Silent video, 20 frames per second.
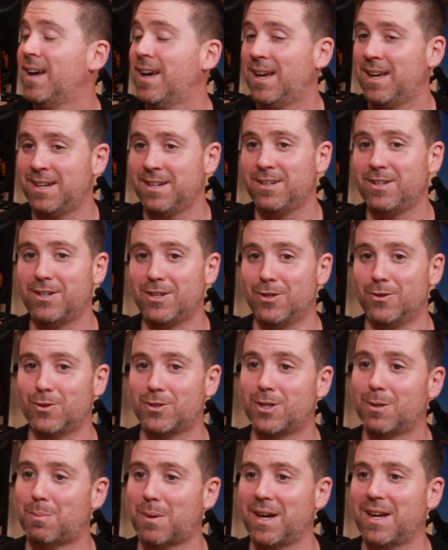And
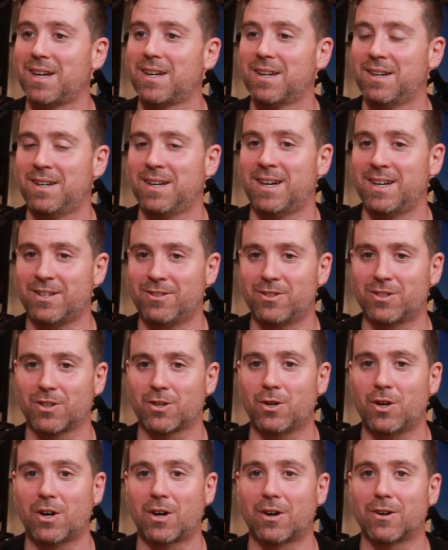use the bike and not use a
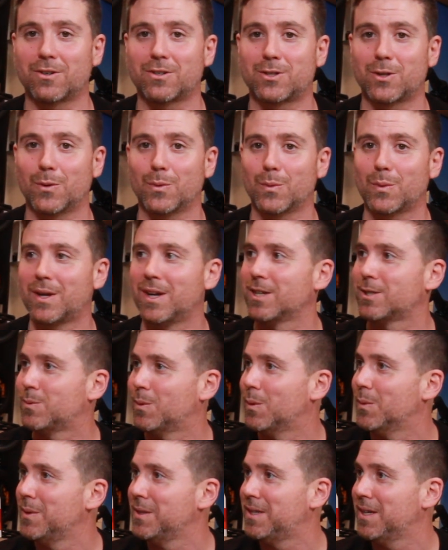car. So guess
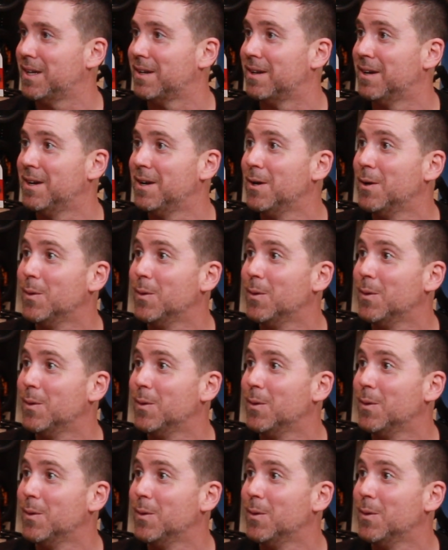what we did?